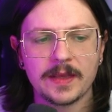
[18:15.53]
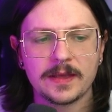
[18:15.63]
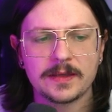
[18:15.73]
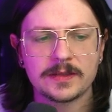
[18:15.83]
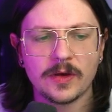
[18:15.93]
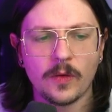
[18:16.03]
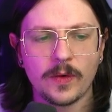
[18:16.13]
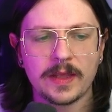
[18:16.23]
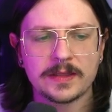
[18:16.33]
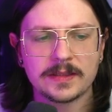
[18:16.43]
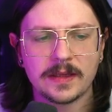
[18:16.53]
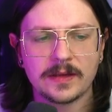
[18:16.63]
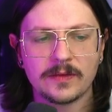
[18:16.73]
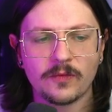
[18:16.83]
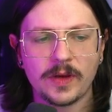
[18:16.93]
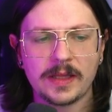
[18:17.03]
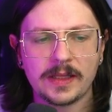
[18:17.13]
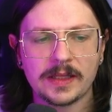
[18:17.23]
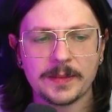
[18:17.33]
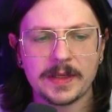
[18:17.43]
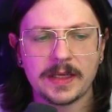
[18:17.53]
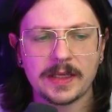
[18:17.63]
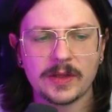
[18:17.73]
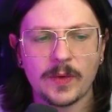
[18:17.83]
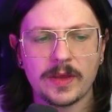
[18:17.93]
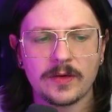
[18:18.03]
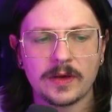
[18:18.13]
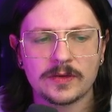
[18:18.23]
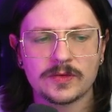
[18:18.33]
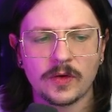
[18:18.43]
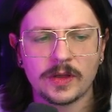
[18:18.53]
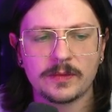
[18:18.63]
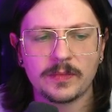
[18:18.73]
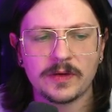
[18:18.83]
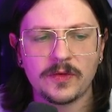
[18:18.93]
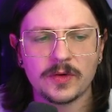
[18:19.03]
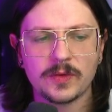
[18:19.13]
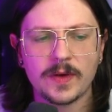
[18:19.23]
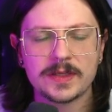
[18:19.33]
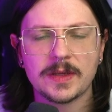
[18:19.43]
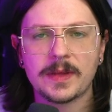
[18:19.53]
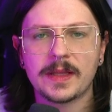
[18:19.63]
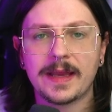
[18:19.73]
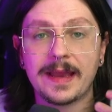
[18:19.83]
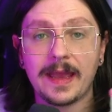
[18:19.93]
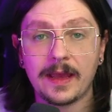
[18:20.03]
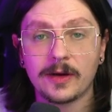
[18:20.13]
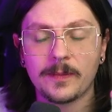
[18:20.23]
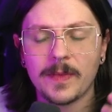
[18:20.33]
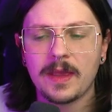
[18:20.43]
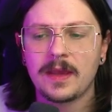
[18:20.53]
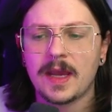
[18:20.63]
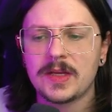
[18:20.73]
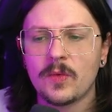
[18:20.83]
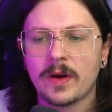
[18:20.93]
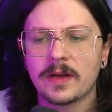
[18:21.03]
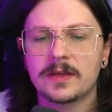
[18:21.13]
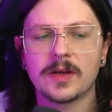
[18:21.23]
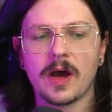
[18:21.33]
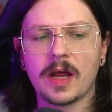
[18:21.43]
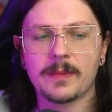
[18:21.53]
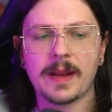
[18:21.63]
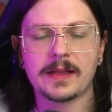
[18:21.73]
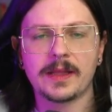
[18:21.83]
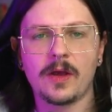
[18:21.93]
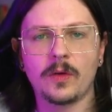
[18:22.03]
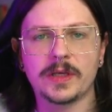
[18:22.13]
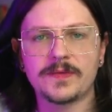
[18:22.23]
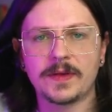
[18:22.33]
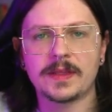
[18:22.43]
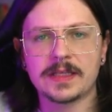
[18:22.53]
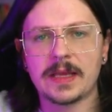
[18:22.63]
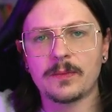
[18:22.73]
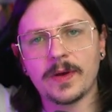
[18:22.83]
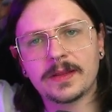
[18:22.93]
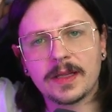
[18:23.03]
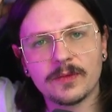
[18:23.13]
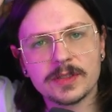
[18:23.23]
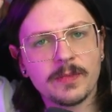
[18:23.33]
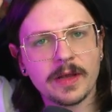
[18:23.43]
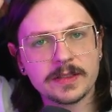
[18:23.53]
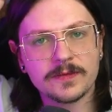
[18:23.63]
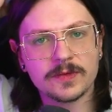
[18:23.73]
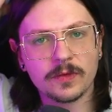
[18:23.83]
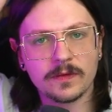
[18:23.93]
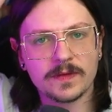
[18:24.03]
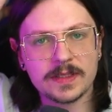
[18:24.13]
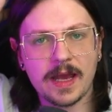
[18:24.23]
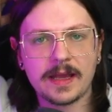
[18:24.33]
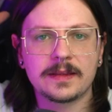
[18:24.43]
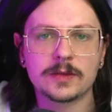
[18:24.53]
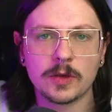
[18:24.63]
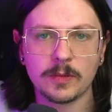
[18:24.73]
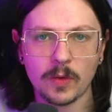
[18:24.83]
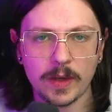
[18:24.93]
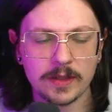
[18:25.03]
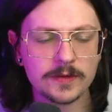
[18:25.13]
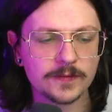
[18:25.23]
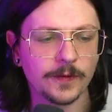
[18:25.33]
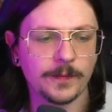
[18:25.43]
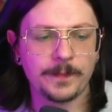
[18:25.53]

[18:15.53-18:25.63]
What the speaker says: So it's really limiting in the way you can control it, but if you're doing something like a header and you wanted it to automatically always fit the same width in a responsive sort of design, this could be quite useful.